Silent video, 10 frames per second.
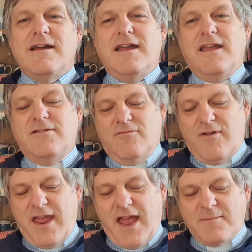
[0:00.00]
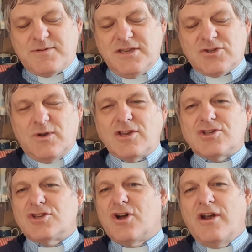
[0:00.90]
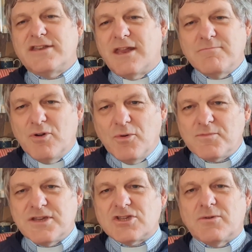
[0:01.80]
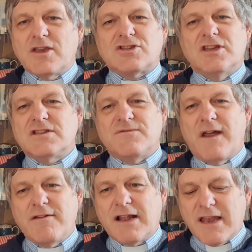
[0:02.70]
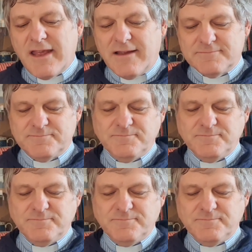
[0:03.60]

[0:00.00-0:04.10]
In Rahab's situation, Corrie ten Boom's situation, it's very clear.